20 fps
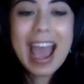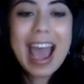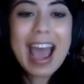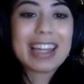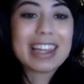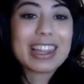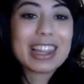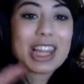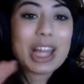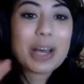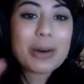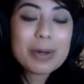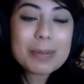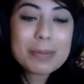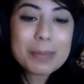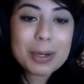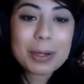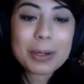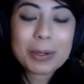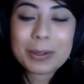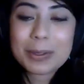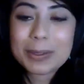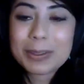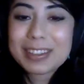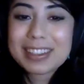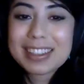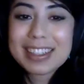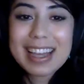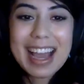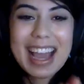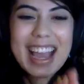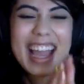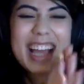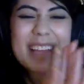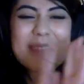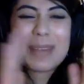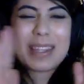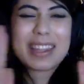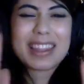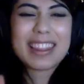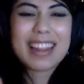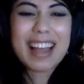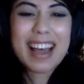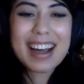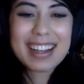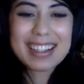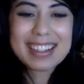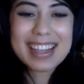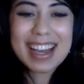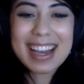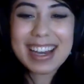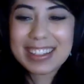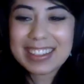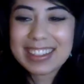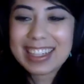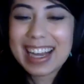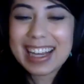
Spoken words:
and lo and behold, I had been locked out.